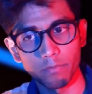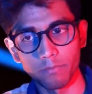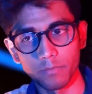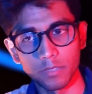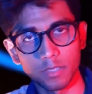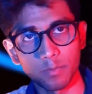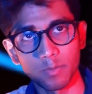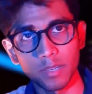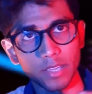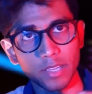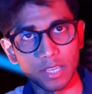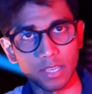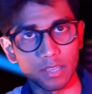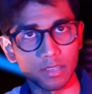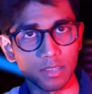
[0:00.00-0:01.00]

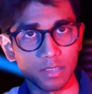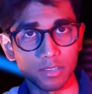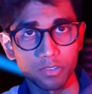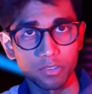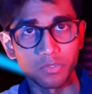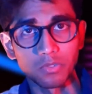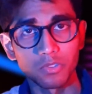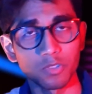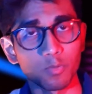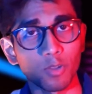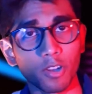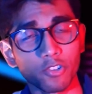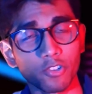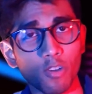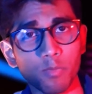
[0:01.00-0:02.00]
splitting into smaller
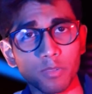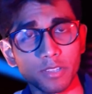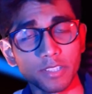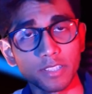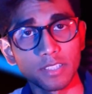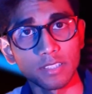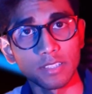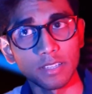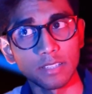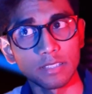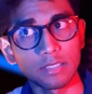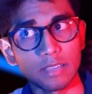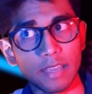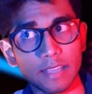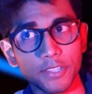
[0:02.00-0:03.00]
droplets, it
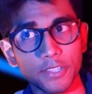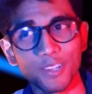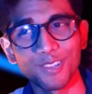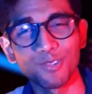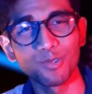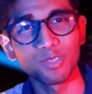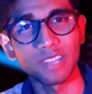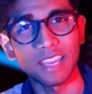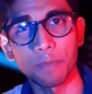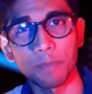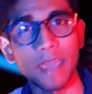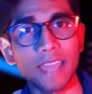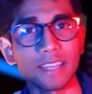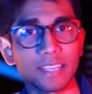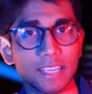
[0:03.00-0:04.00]
actually looks like a
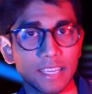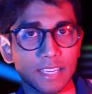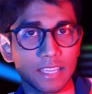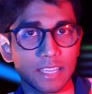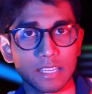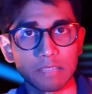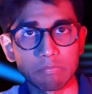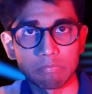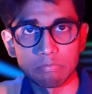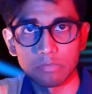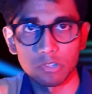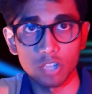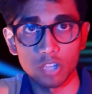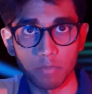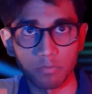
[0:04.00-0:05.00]
pancake
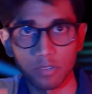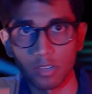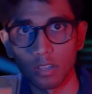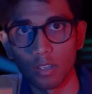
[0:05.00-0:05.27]
shaped